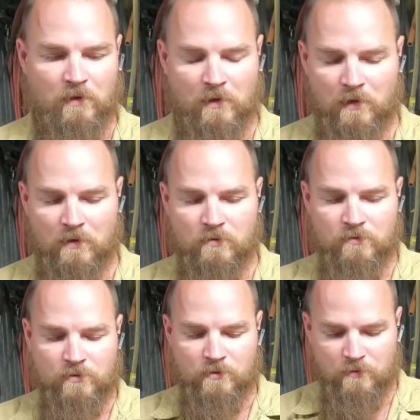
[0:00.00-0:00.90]

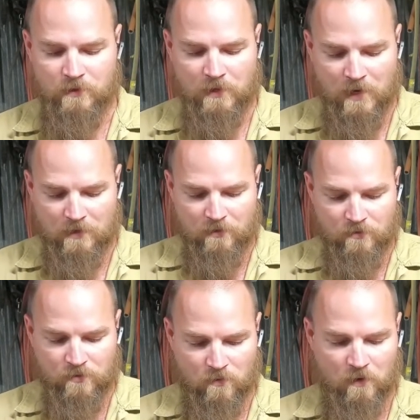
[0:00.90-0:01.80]
closer that I
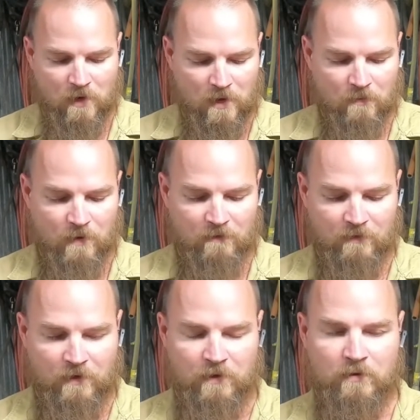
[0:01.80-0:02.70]
use on a lot of my
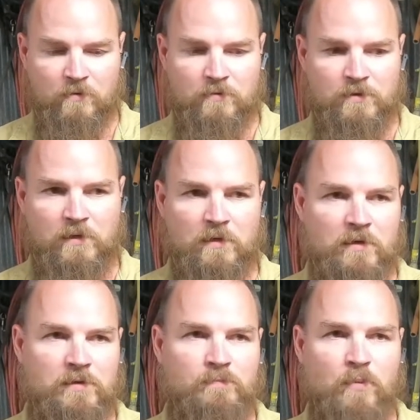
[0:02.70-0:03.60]
videos
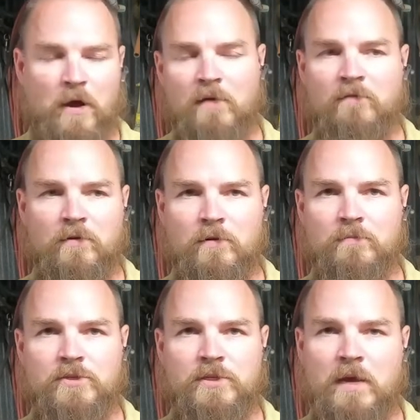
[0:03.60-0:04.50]
is
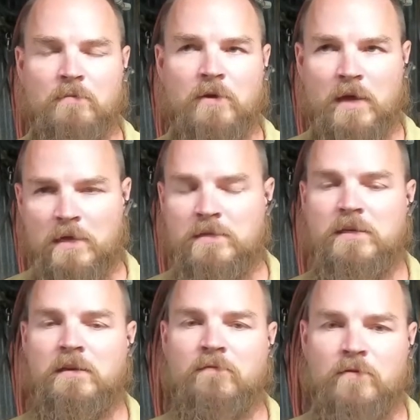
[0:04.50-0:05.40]
Proverbs chapter
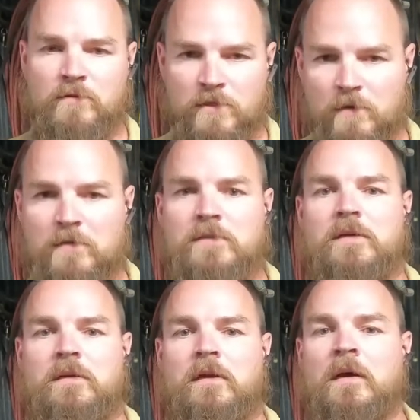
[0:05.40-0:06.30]
18 verse 13.